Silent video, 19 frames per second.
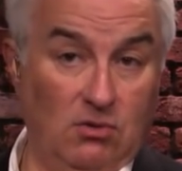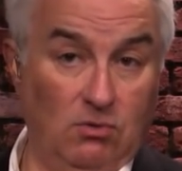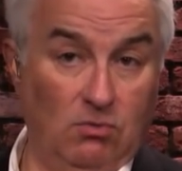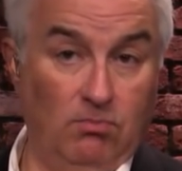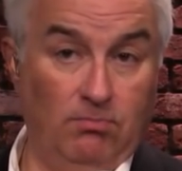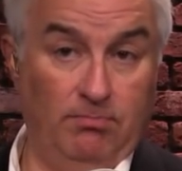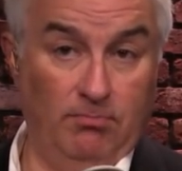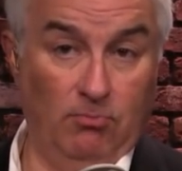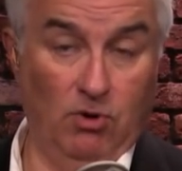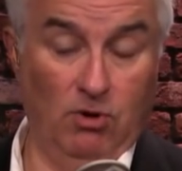or
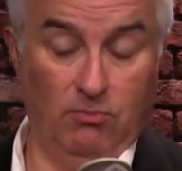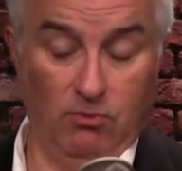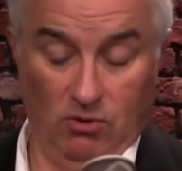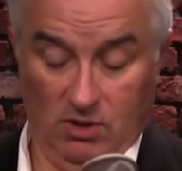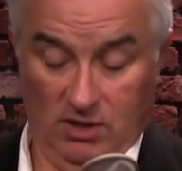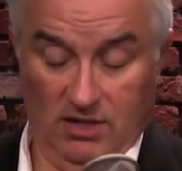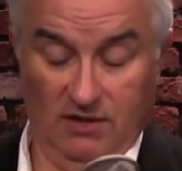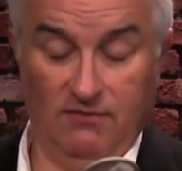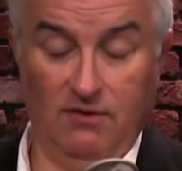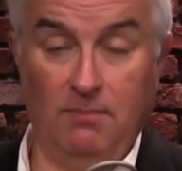more
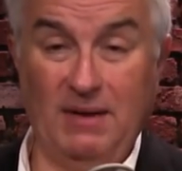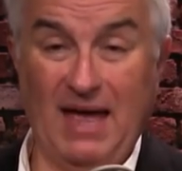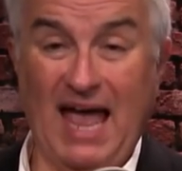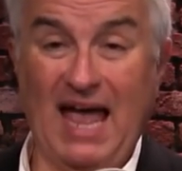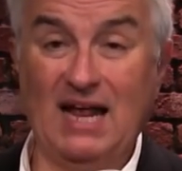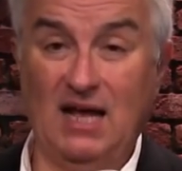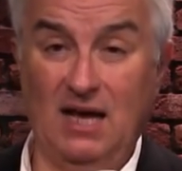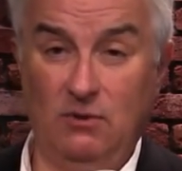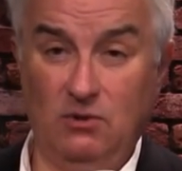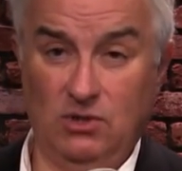importantly, if a
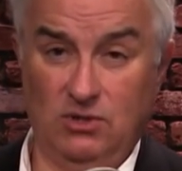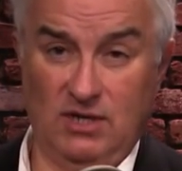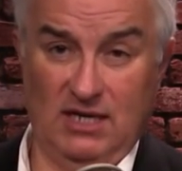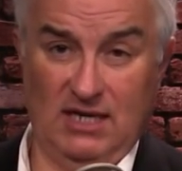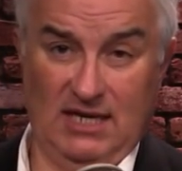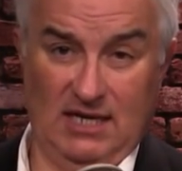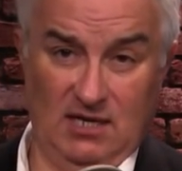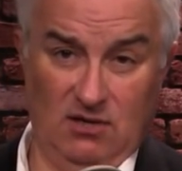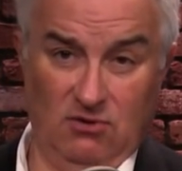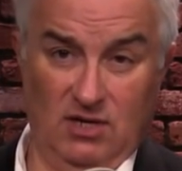bad guy were trying to
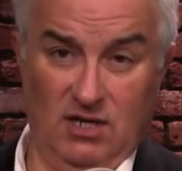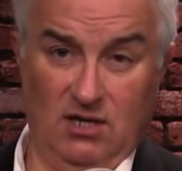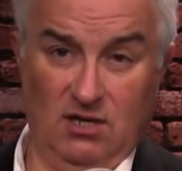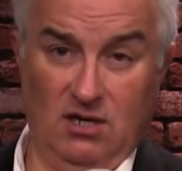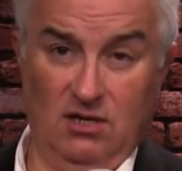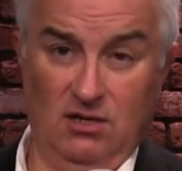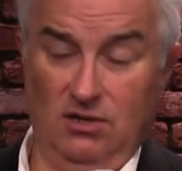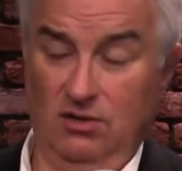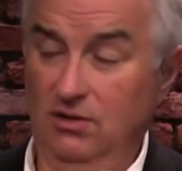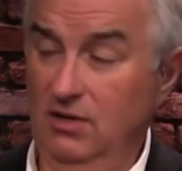get a credit
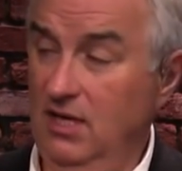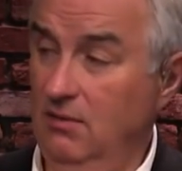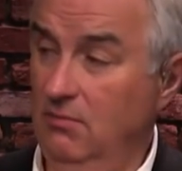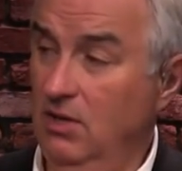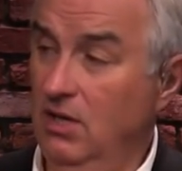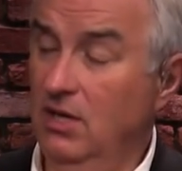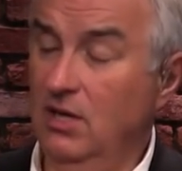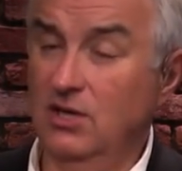card in your name.